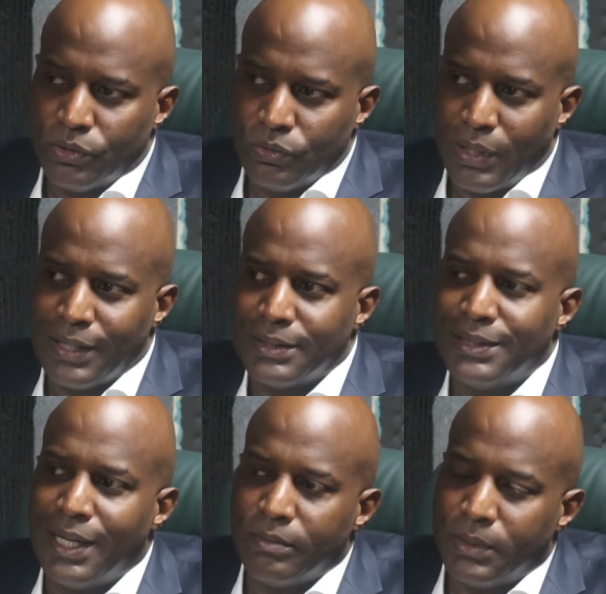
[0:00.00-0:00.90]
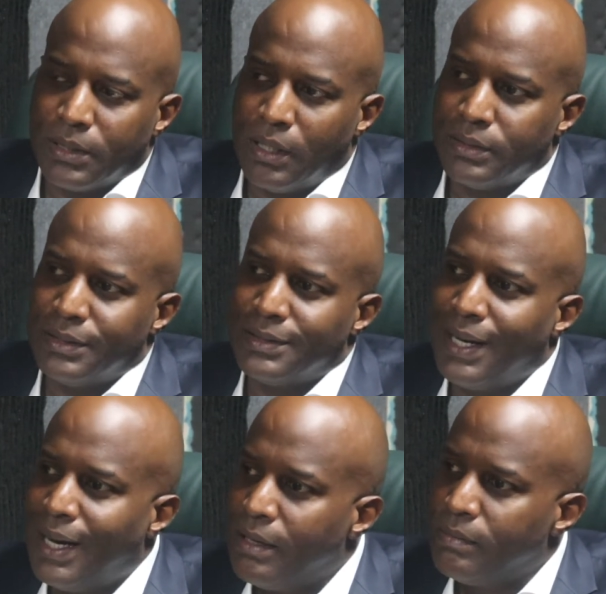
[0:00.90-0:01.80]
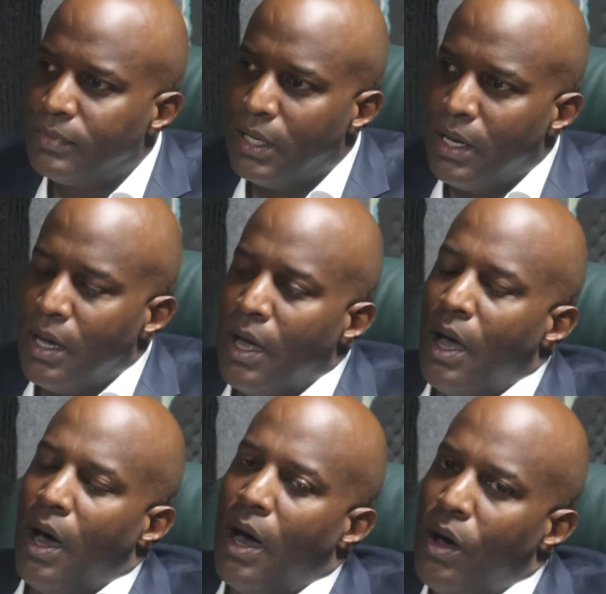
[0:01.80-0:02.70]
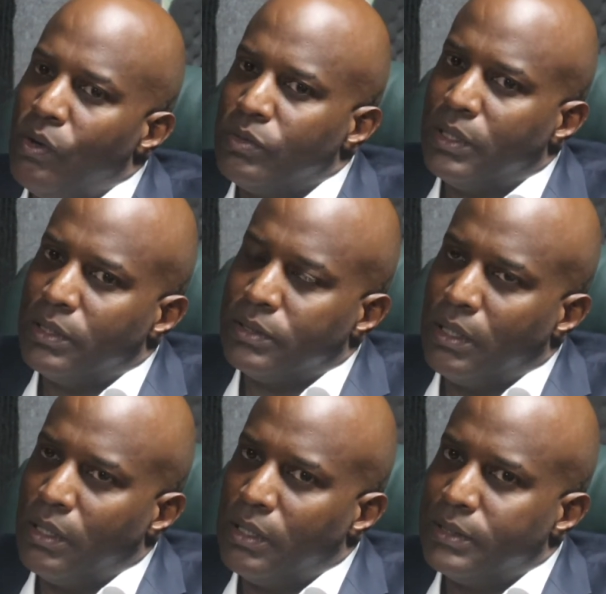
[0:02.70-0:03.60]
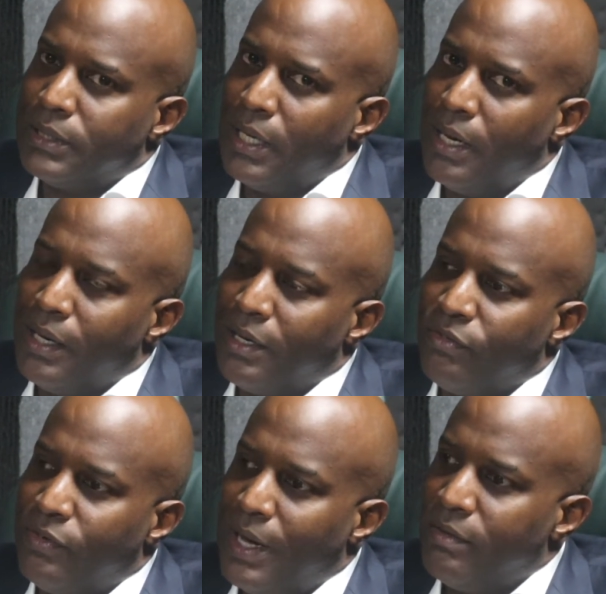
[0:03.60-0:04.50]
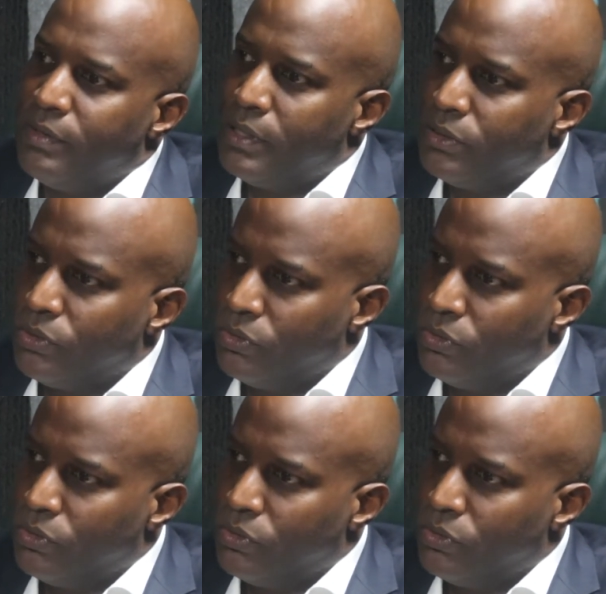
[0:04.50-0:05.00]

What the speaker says: to as yet, because the time, how does a child at 5 years